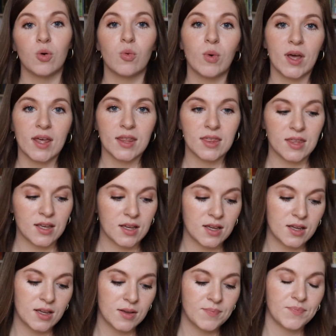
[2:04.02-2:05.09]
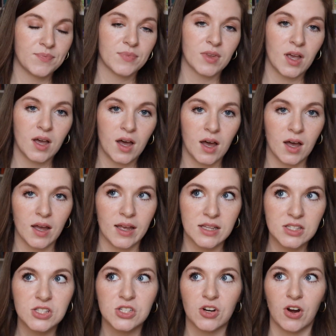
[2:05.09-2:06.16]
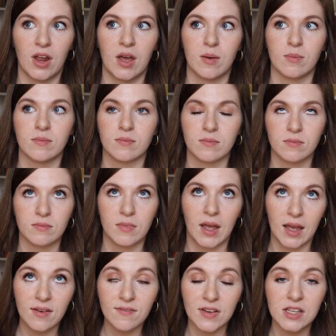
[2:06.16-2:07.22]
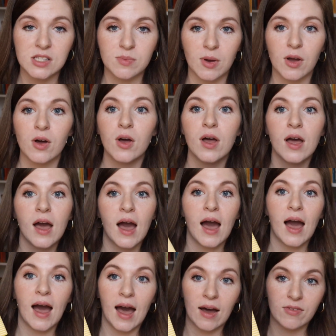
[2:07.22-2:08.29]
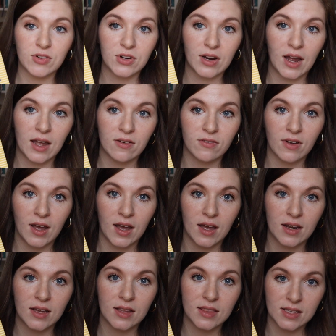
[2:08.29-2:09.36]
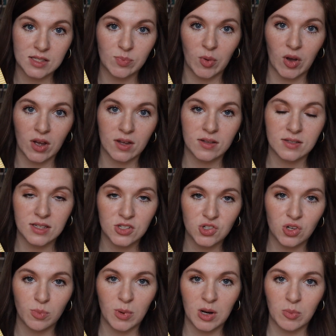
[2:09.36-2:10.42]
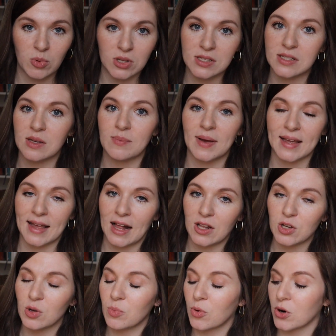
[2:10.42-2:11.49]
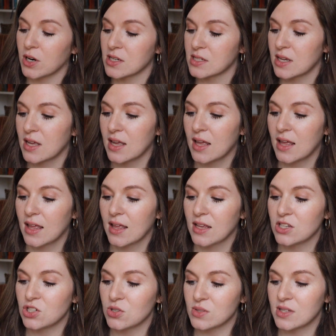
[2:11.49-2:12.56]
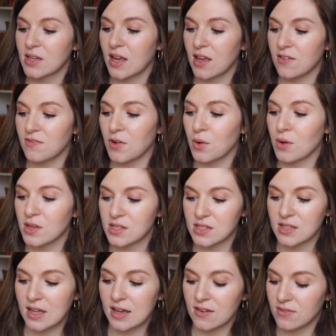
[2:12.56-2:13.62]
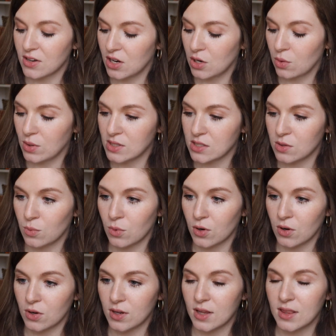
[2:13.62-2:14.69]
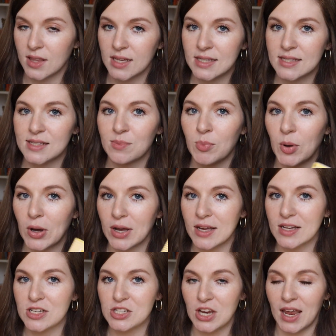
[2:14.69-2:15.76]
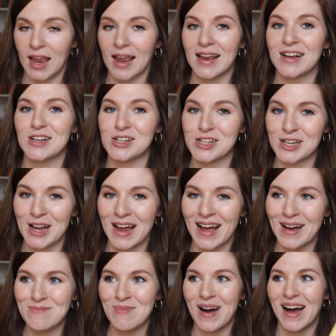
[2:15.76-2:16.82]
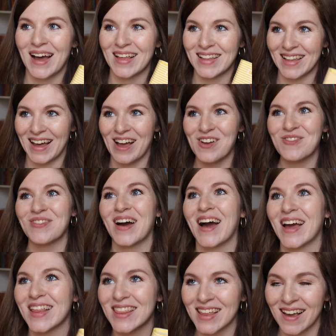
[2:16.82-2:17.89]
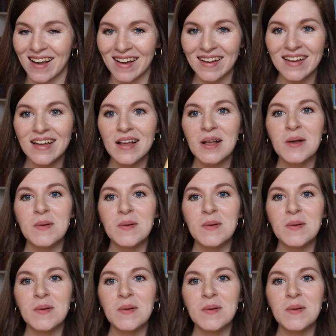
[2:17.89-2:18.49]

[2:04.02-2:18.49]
with Instagram and Facebook after I read this book, Digital Minimalism by Cal Newport, Choosing a Focused Life in a Noisy World. This book changed my life, I think,